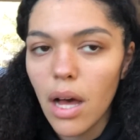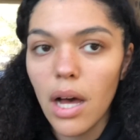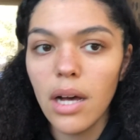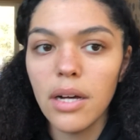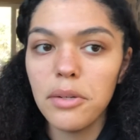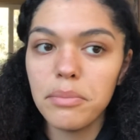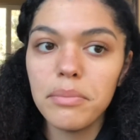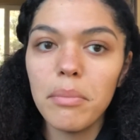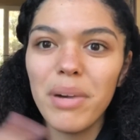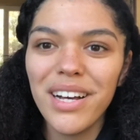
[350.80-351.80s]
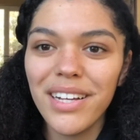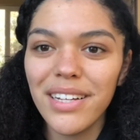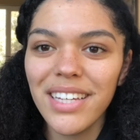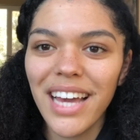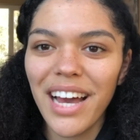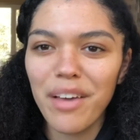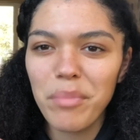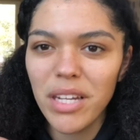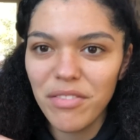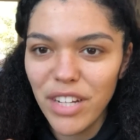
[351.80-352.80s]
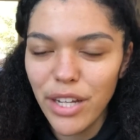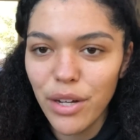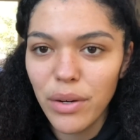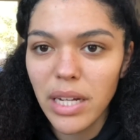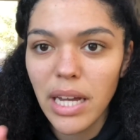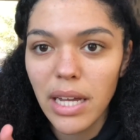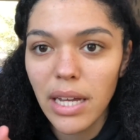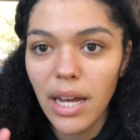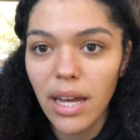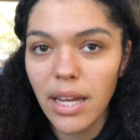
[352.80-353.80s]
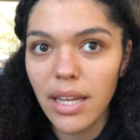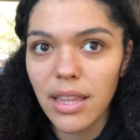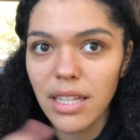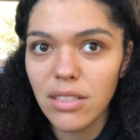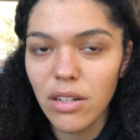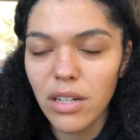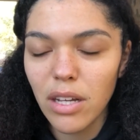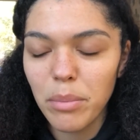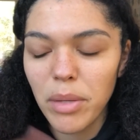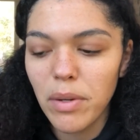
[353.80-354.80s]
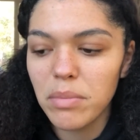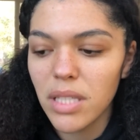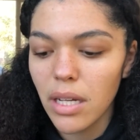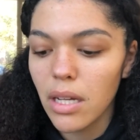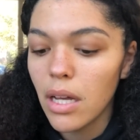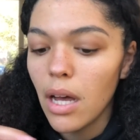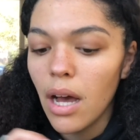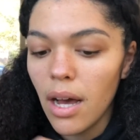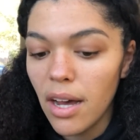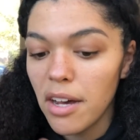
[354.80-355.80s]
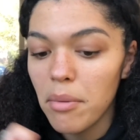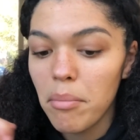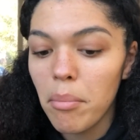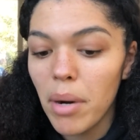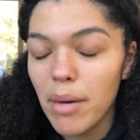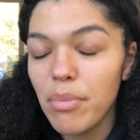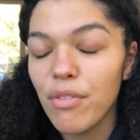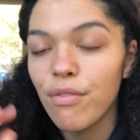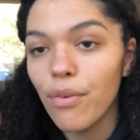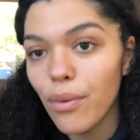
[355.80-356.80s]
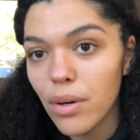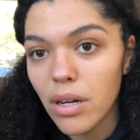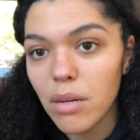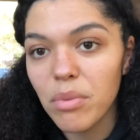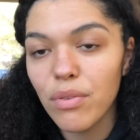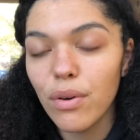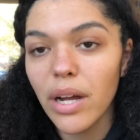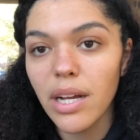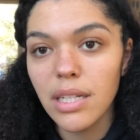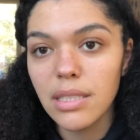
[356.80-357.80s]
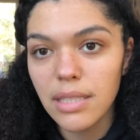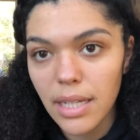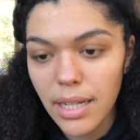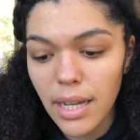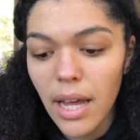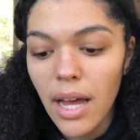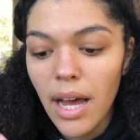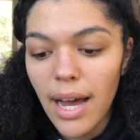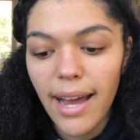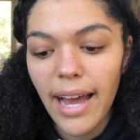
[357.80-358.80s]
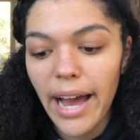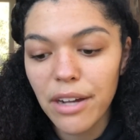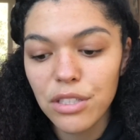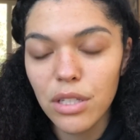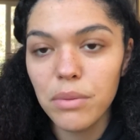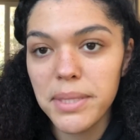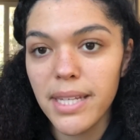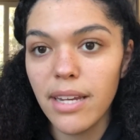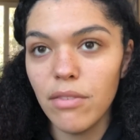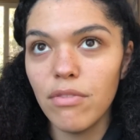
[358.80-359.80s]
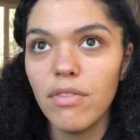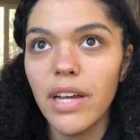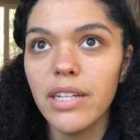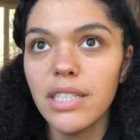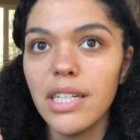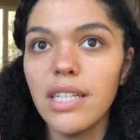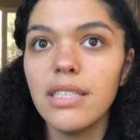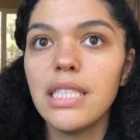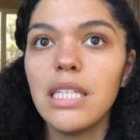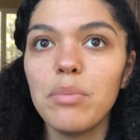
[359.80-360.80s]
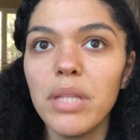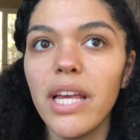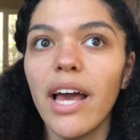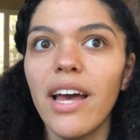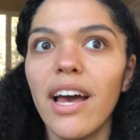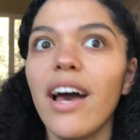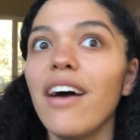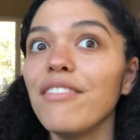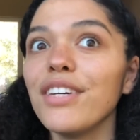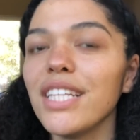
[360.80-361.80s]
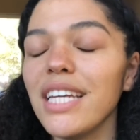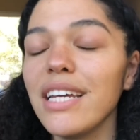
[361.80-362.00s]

Um, but yeah, I made a video and I, I that's already on my website. Um, but before before I got sick, I actually was getting very deeply, heavily